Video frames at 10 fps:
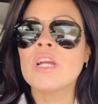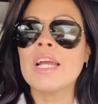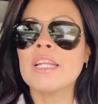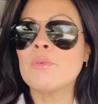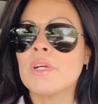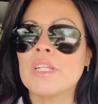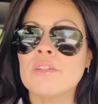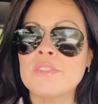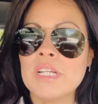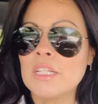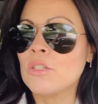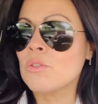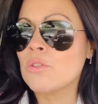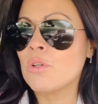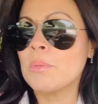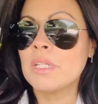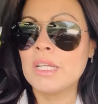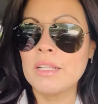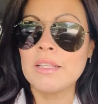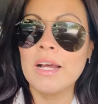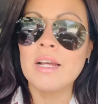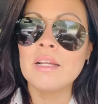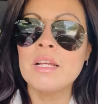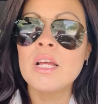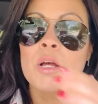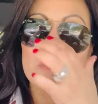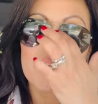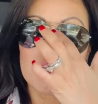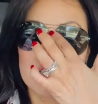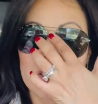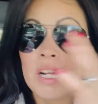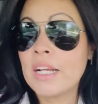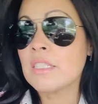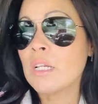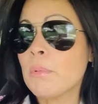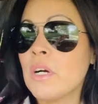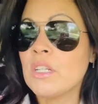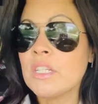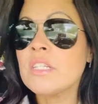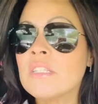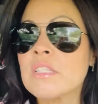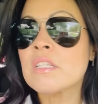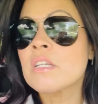and I ran out of Tylenol, so I'm gonna get that plus her antibiotics,